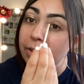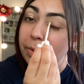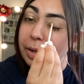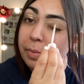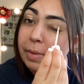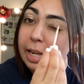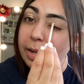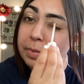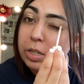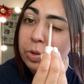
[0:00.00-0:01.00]
filming
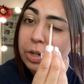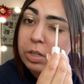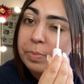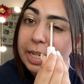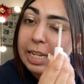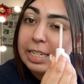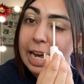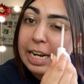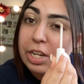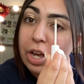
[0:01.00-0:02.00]
makeup tutorials because
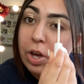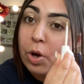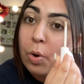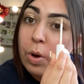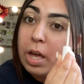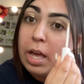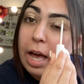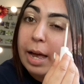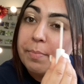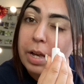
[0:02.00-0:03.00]
I know
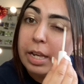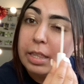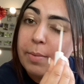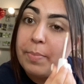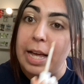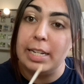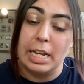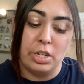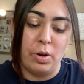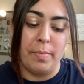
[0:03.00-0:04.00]
I'm not the best
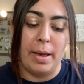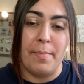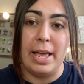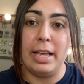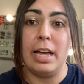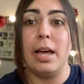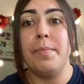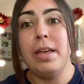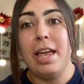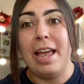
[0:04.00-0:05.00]
at doing my
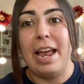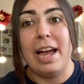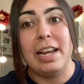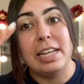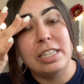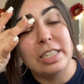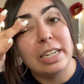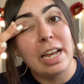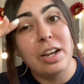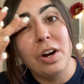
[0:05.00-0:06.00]
makeup. And it's
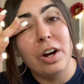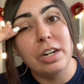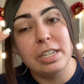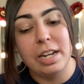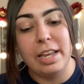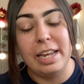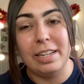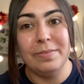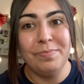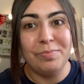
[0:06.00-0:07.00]
kind of hard to
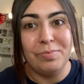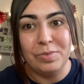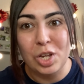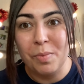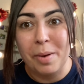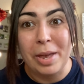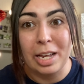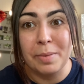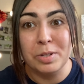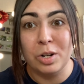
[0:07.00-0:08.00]
like do my
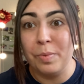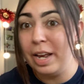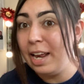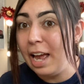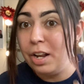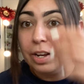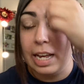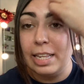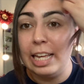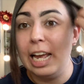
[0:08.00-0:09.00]
makeup certain way and look
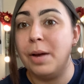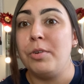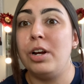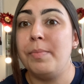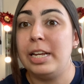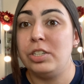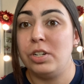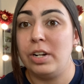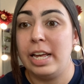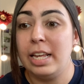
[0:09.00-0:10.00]
at the camera, make
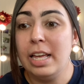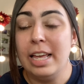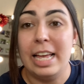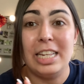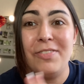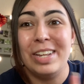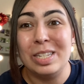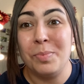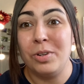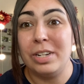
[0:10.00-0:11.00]
sure like it's
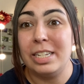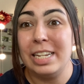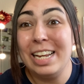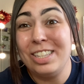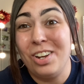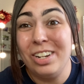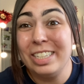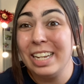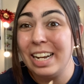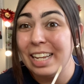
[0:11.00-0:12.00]
visible to see. It's
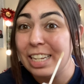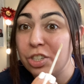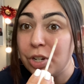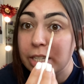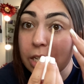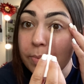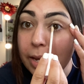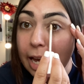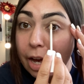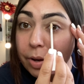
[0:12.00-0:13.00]
honestly like, it stresses
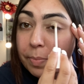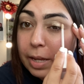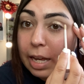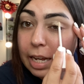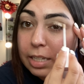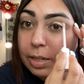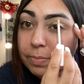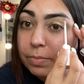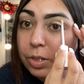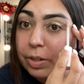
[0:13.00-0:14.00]
me out a bit as
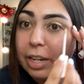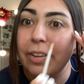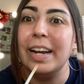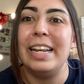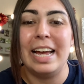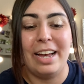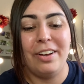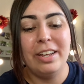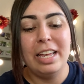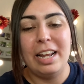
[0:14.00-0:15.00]
I'm doing it right
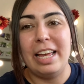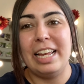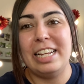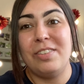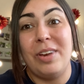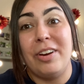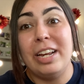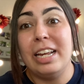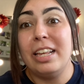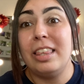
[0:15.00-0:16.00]
now. Like it's
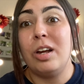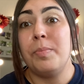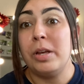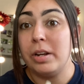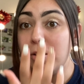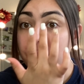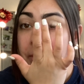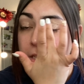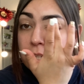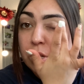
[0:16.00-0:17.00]
very therapeutic for
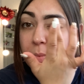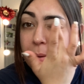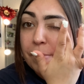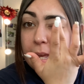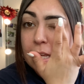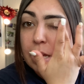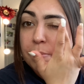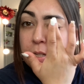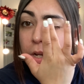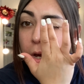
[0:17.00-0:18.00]
me to do my makeup.
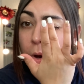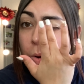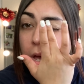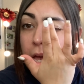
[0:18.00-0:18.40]
So